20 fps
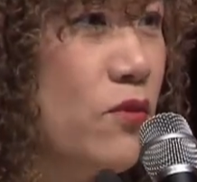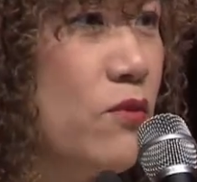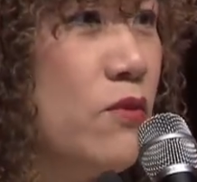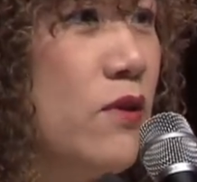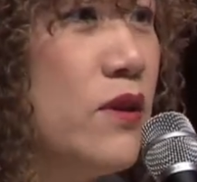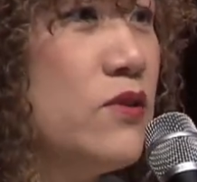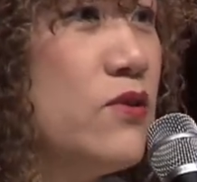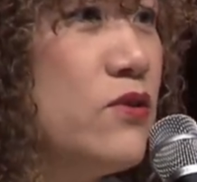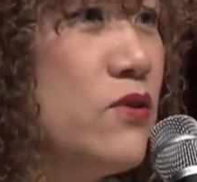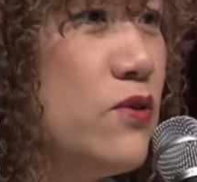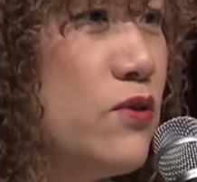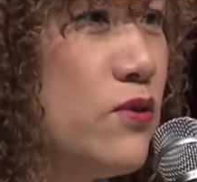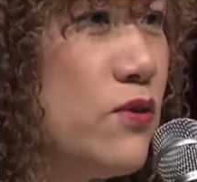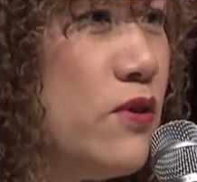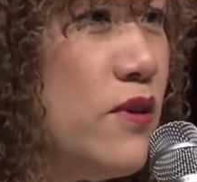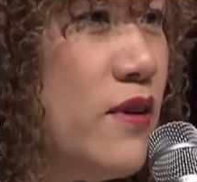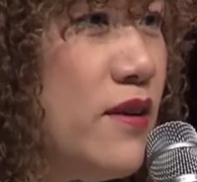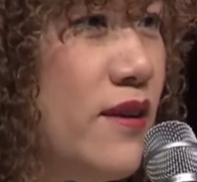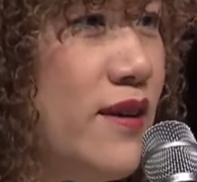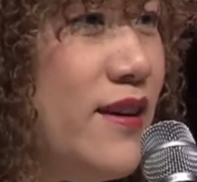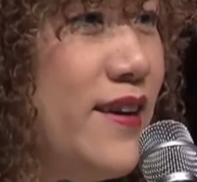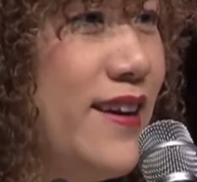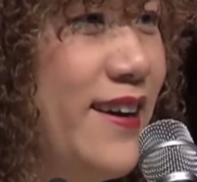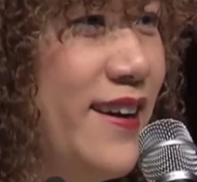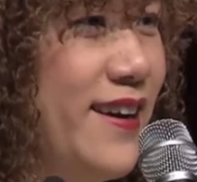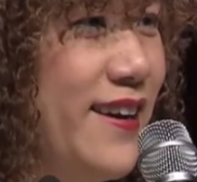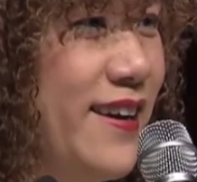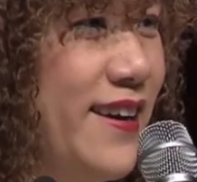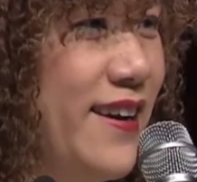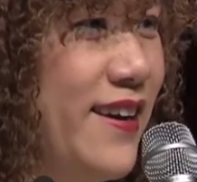Who wants to
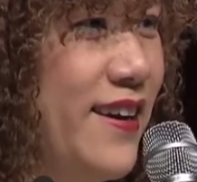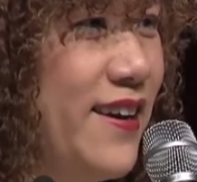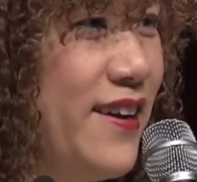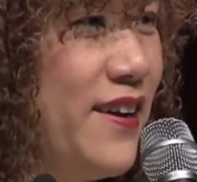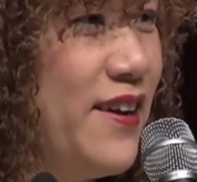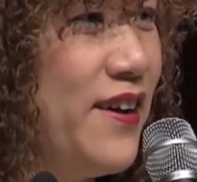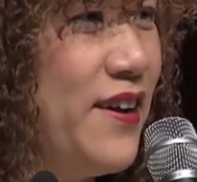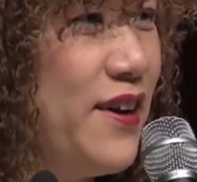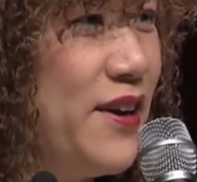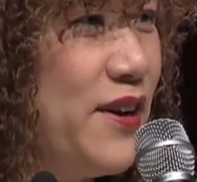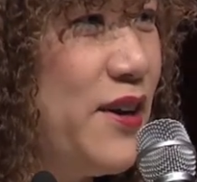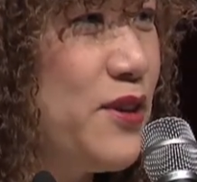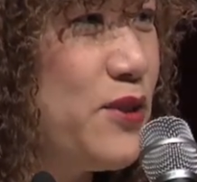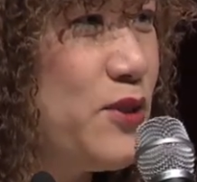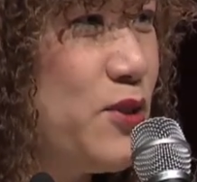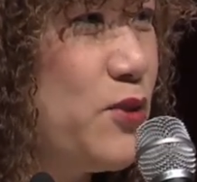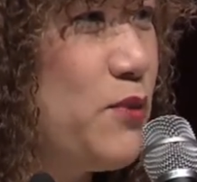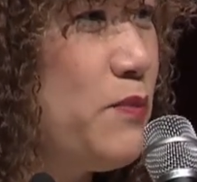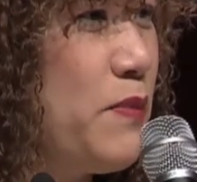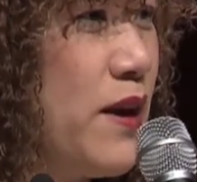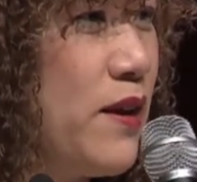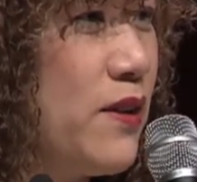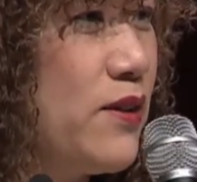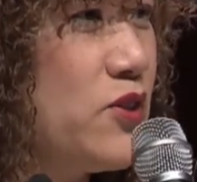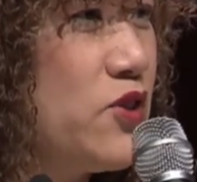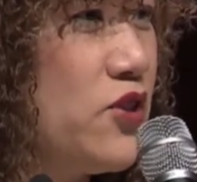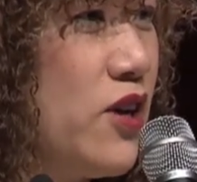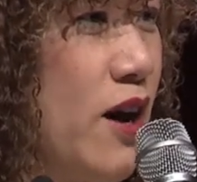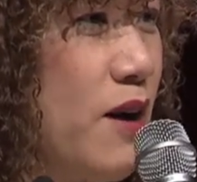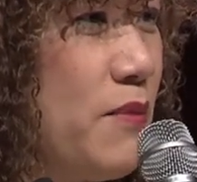uh, do better
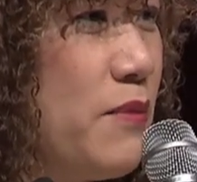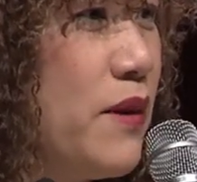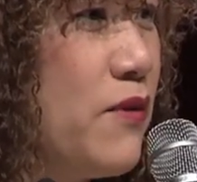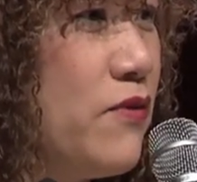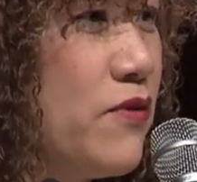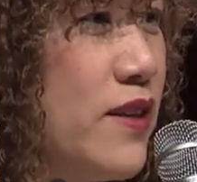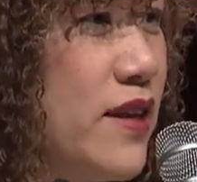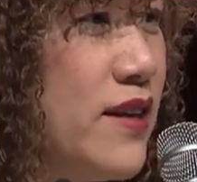job if